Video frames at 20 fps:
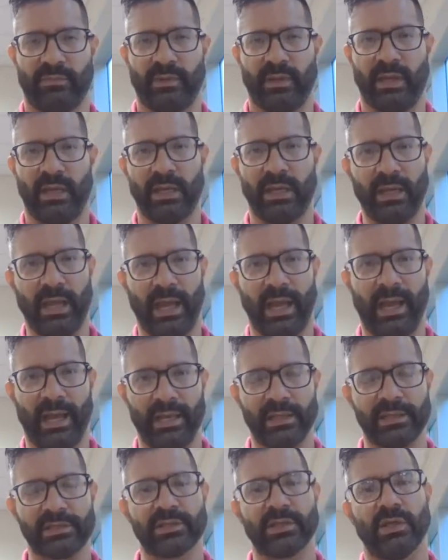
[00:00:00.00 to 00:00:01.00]
And
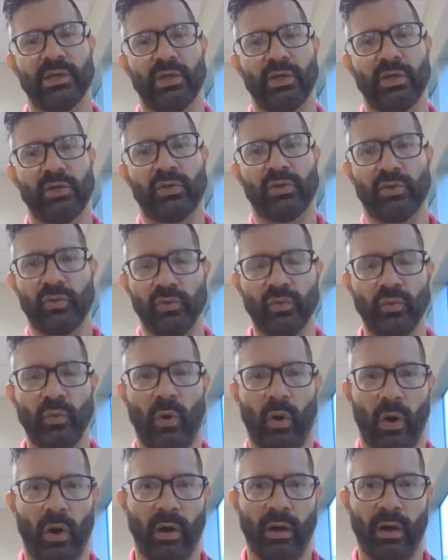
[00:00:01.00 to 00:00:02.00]
as you
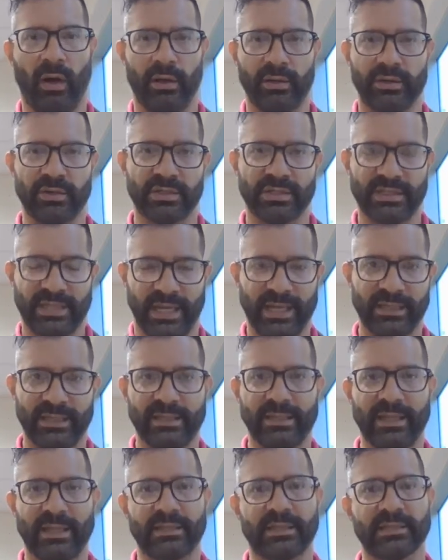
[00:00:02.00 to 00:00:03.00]
are understanding
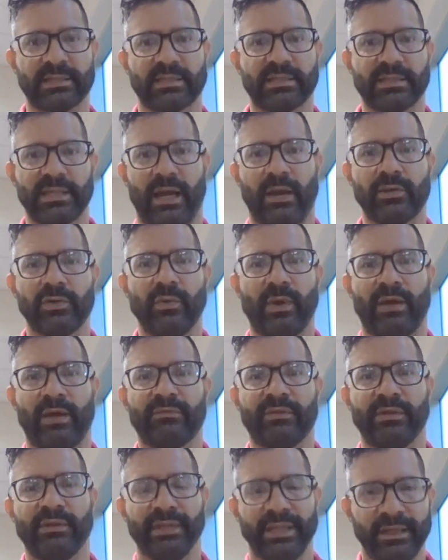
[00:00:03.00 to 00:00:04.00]
that this is how you have
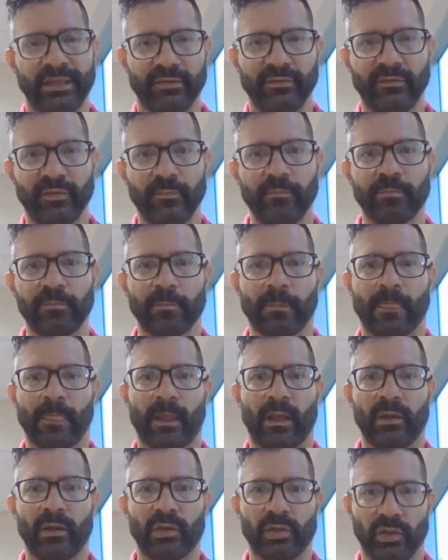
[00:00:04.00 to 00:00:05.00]
to live,
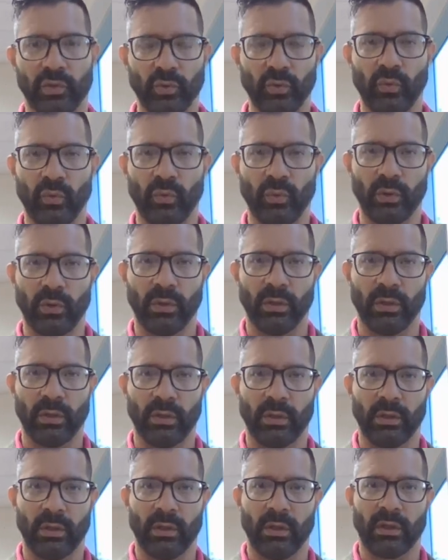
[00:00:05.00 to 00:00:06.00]
you
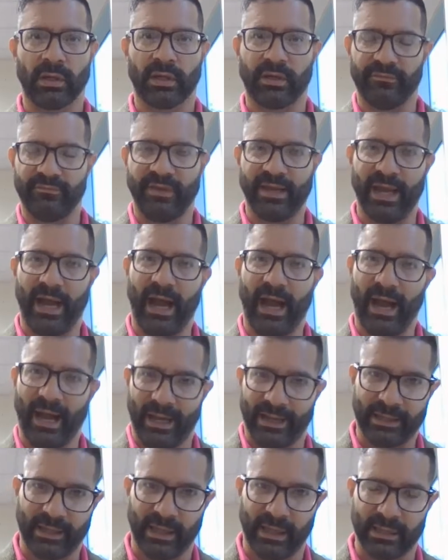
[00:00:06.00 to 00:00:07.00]
convey eye
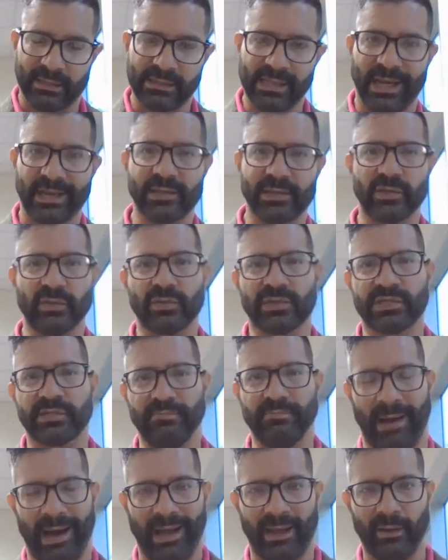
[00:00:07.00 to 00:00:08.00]
contact, you
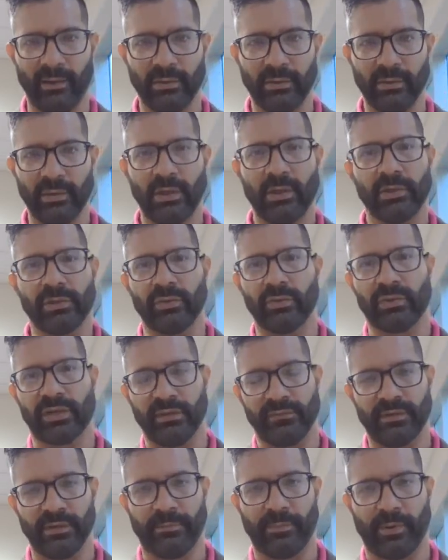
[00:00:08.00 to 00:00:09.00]
smile, you give
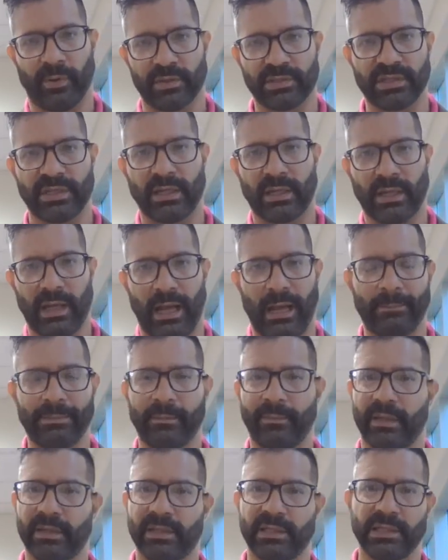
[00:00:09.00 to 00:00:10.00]
the person a
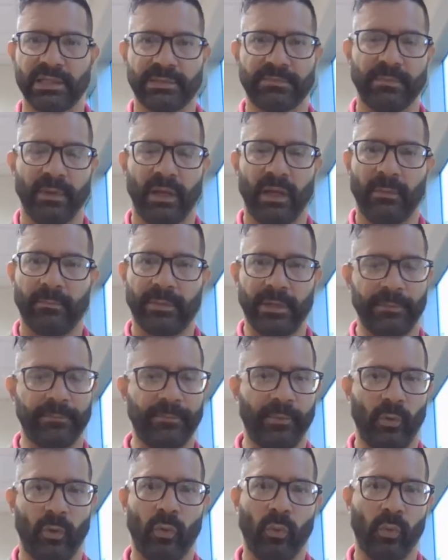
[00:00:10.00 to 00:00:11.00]
compliment. These
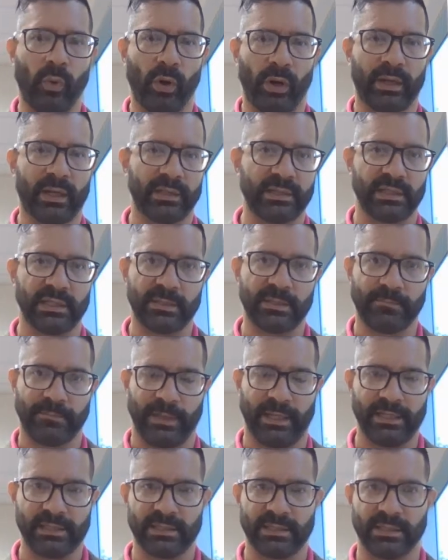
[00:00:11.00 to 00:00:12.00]
people who work at these
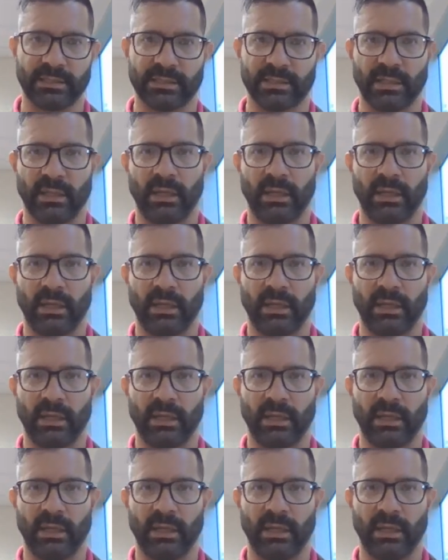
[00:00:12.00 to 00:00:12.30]
places,